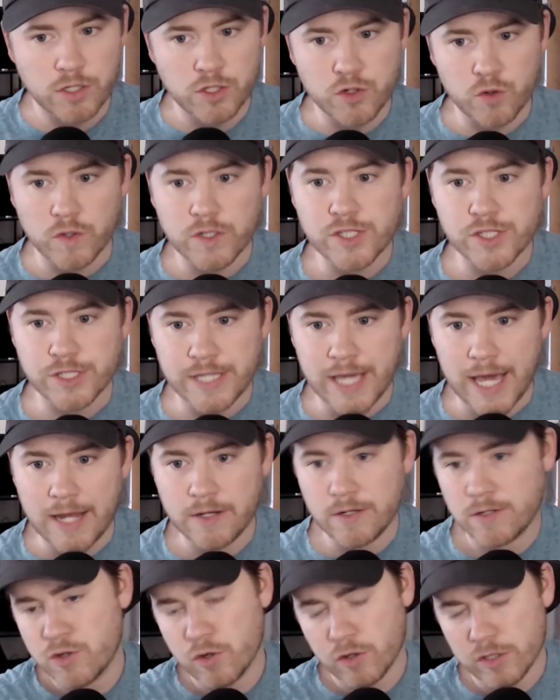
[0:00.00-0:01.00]
Georgia's
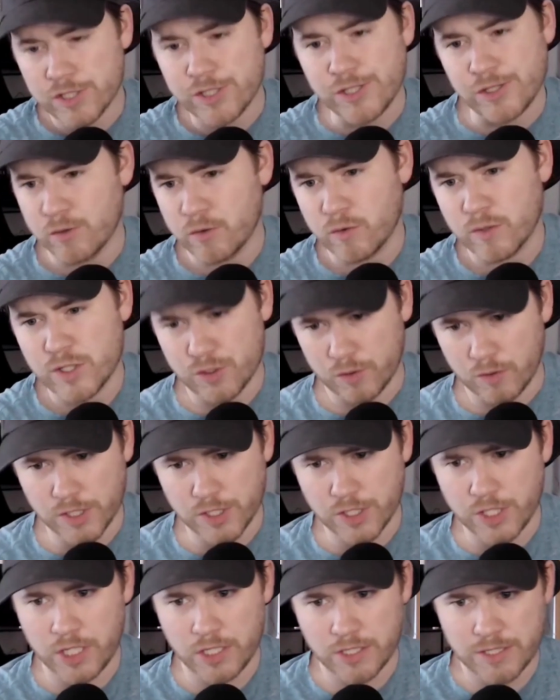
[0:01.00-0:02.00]
doing what
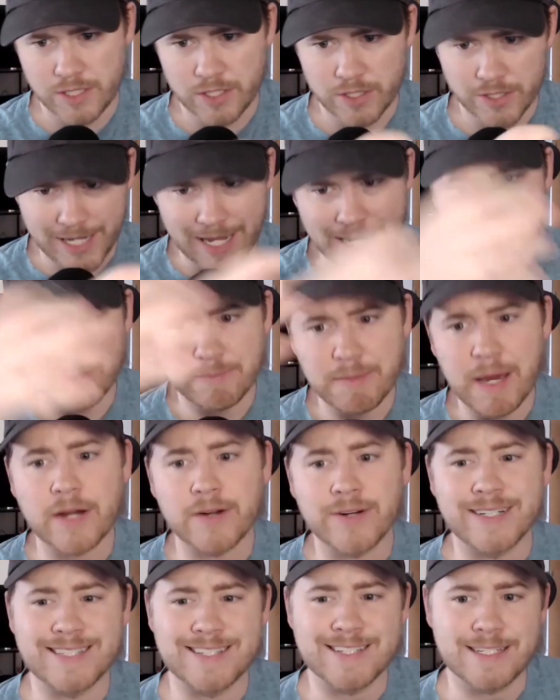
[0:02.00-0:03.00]
Georgia does. They're getting
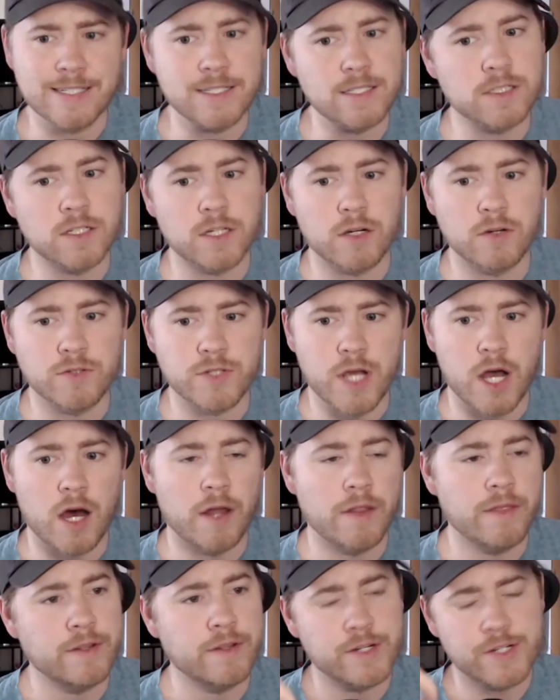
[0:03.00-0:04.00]
better as the season goes
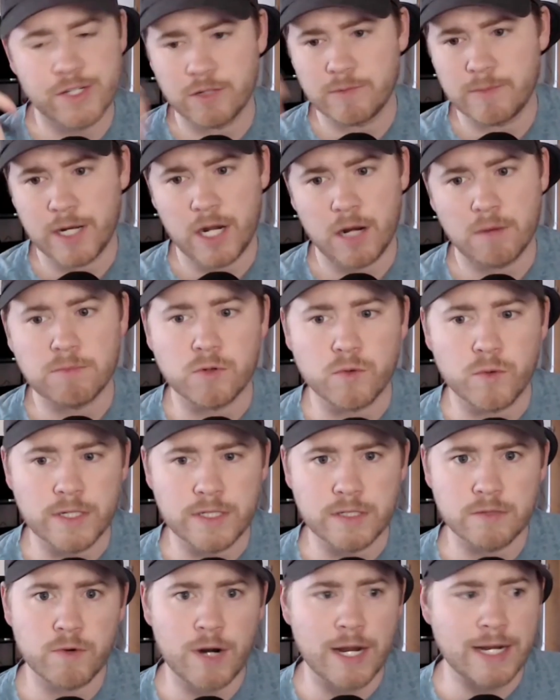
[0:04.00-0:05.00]
on. They're still my number
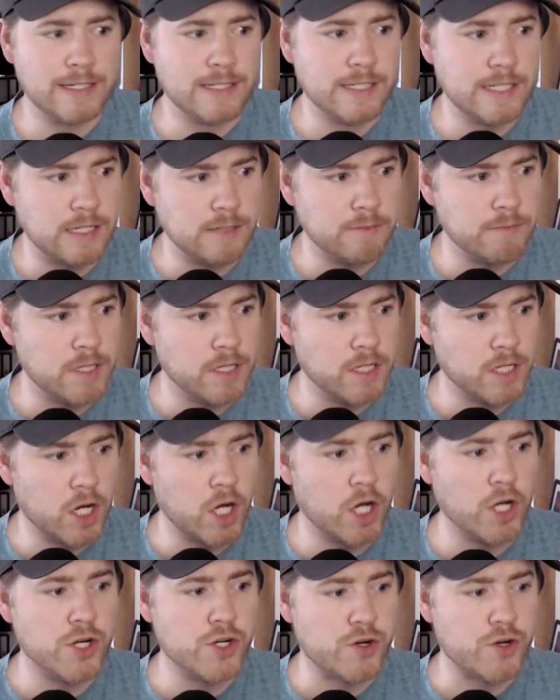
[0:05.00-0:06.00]
one ranked team in the
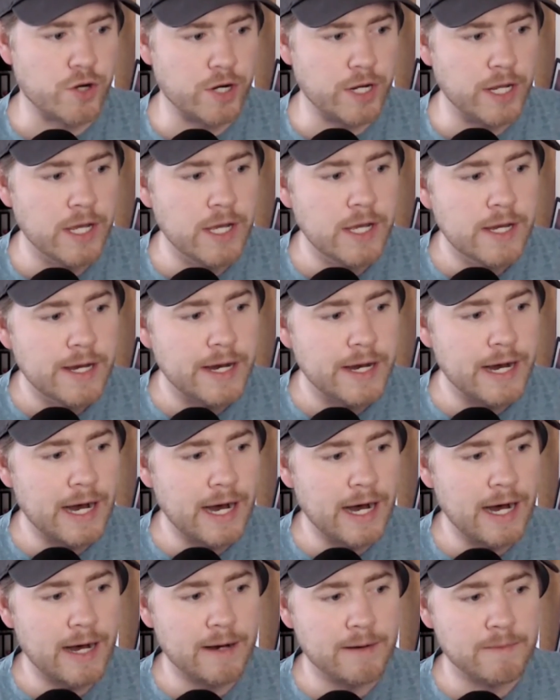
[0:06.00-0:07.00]
country.
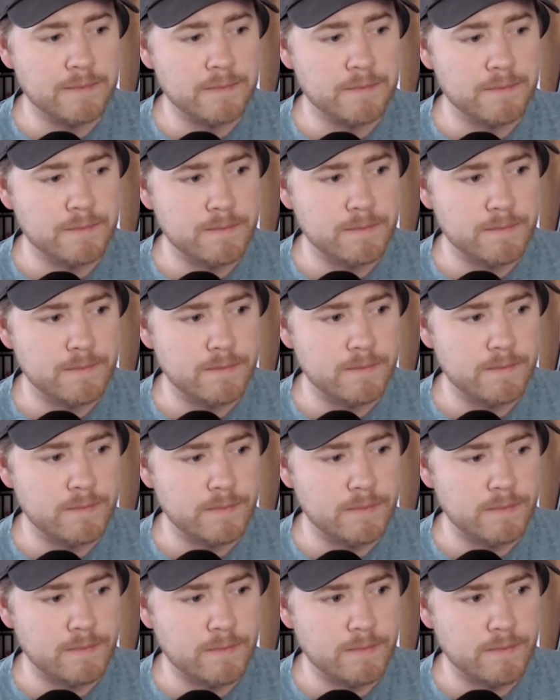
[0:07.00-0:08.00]
But
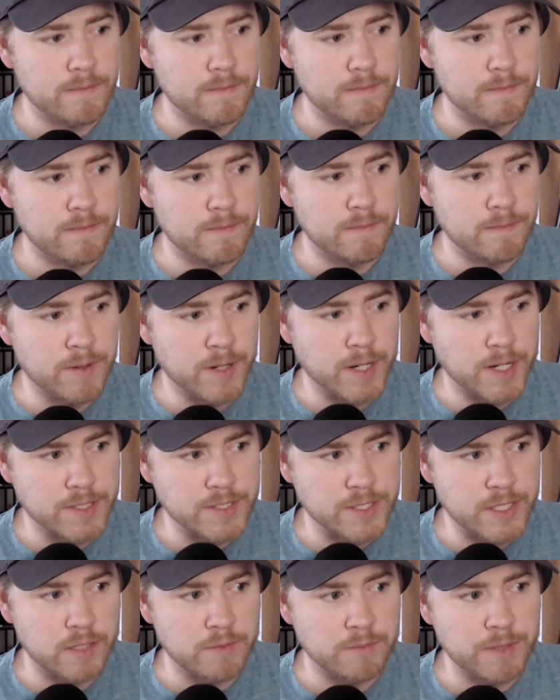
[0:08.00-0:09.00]

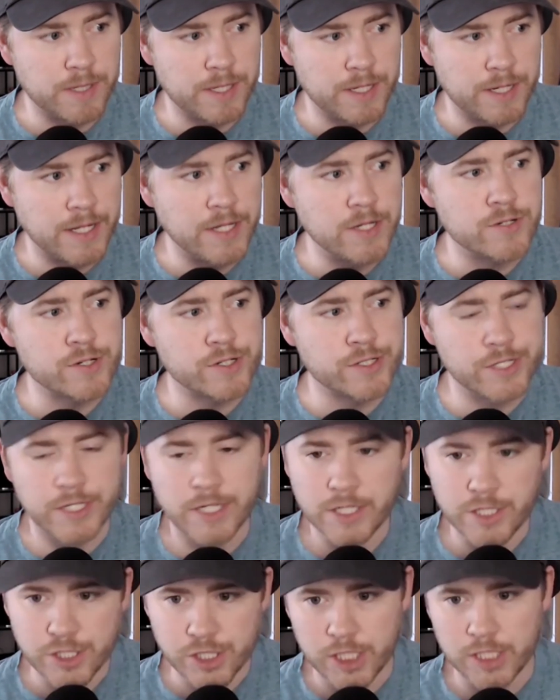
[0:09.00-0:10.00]
it's going to be an
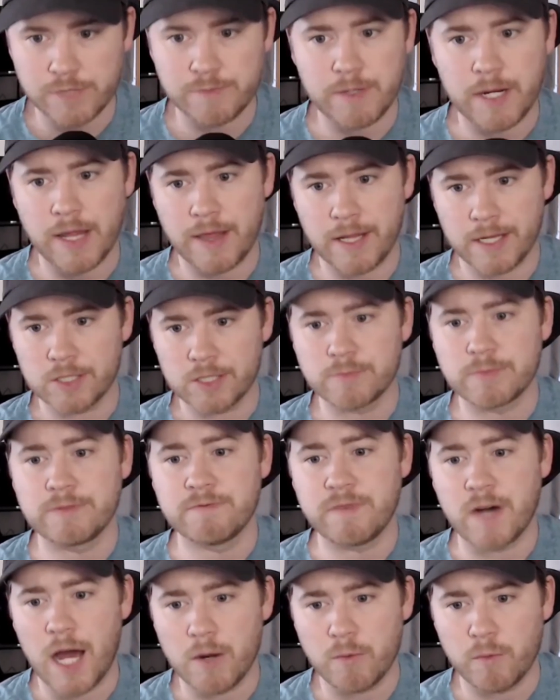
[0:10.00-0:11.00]
interesting adjustment. I think they'll be
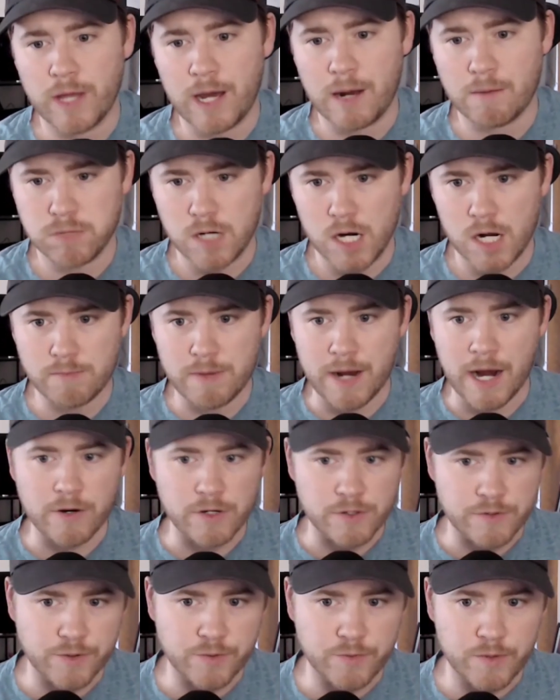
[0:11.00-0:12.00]
fine without Brock
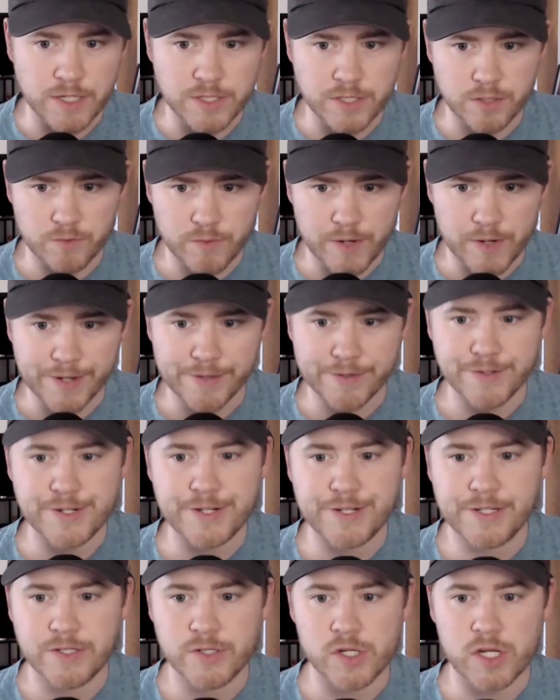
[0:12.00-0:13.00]
Bowers for the rest of the regular
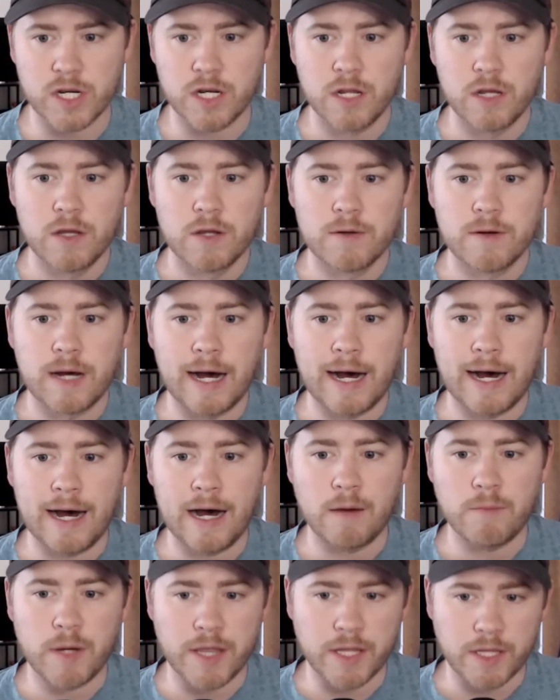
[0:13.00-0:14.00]
season.
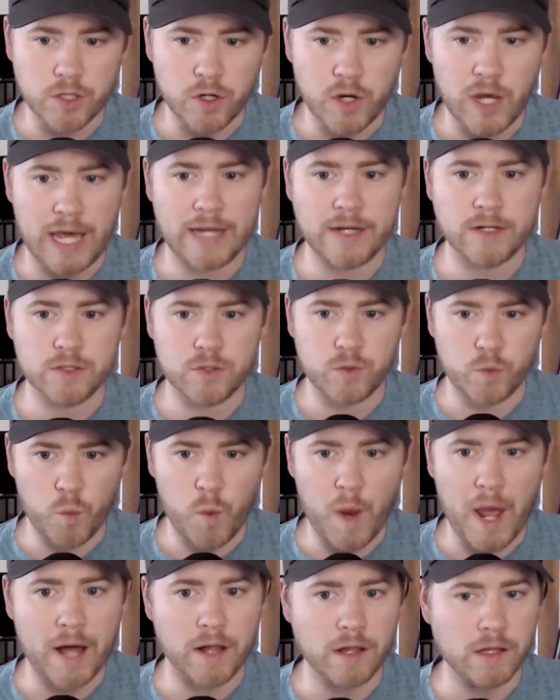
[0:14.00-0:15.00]
I think they'll handle it
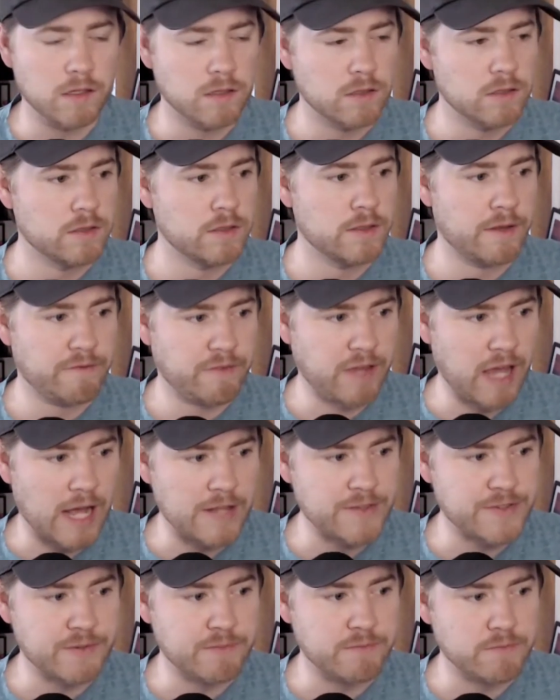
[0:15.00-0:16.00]
well. They've
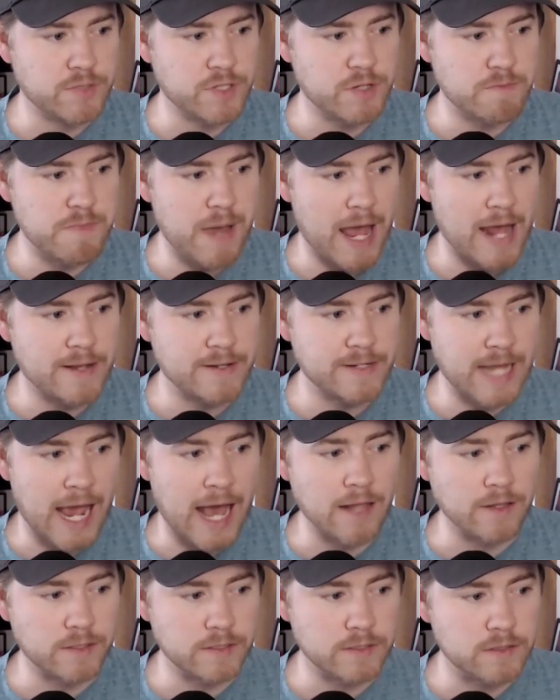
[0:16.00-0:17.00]
got some
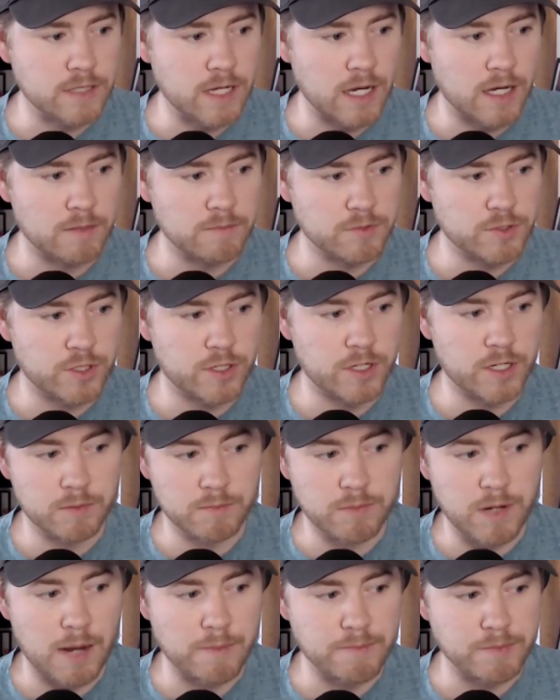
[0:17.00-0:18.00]
talent, contrary
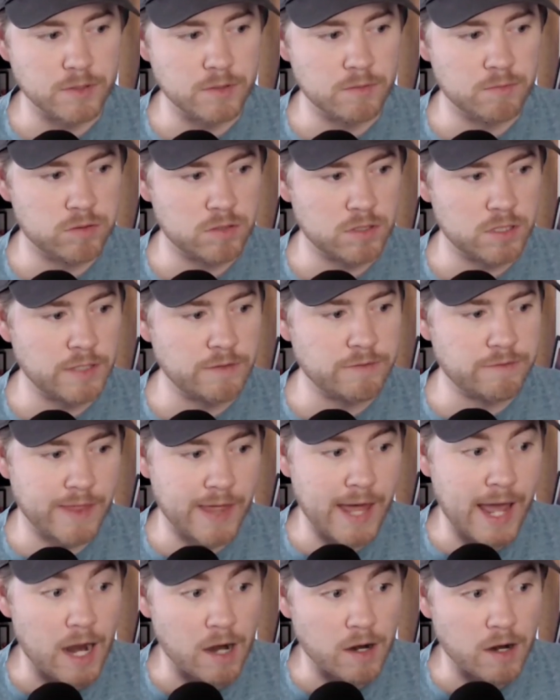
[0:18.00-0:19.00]
to popular belief
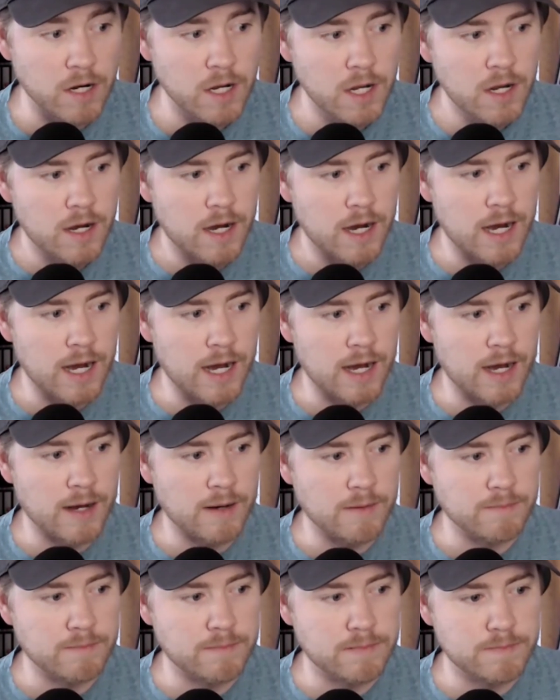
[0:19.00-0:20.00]
there.
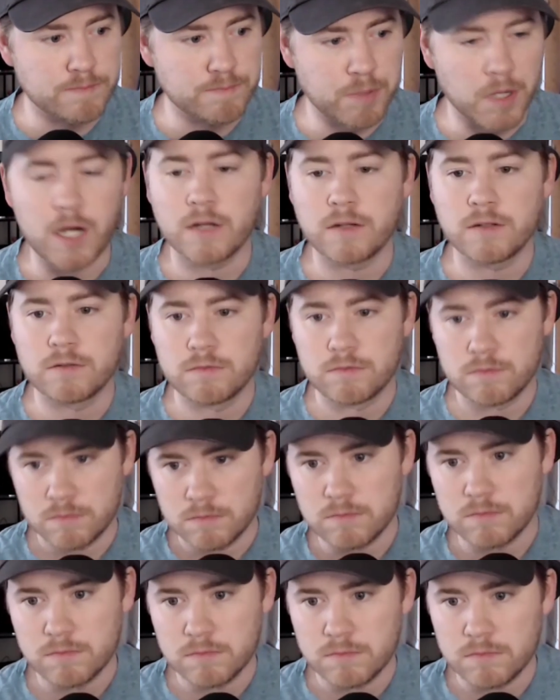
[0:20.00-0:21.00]
But
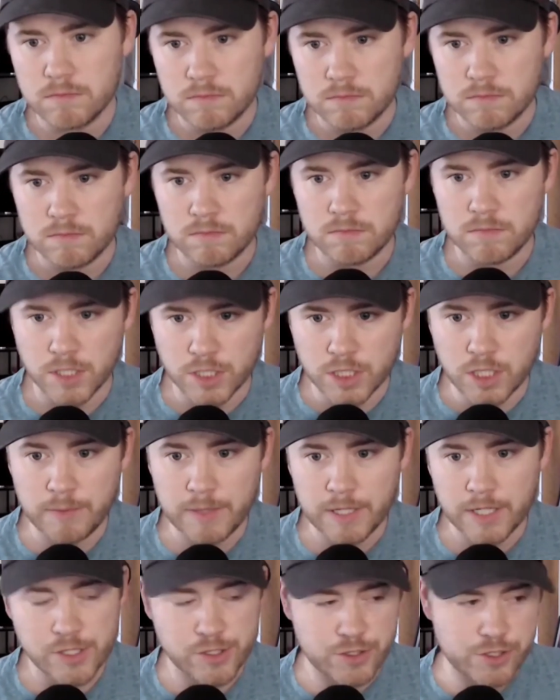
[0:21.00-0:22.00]
It's going to
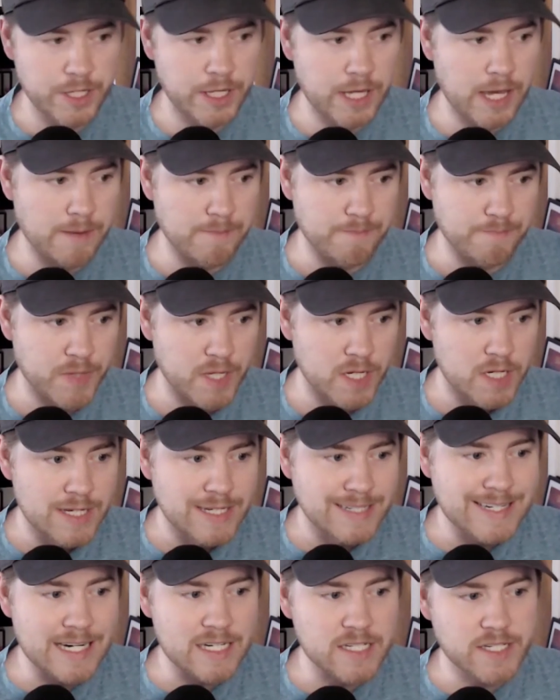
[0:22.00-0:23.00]
be an interesting game.
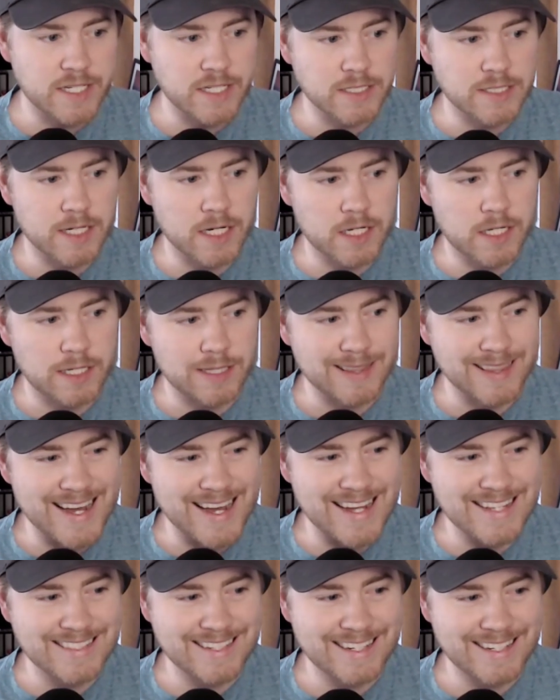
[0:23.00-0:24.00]
Tennessee, Kentucky,
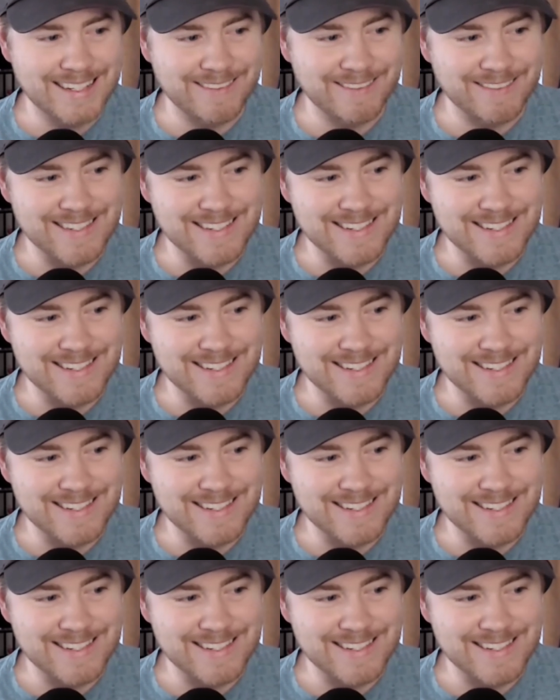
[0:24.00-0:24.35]
lines at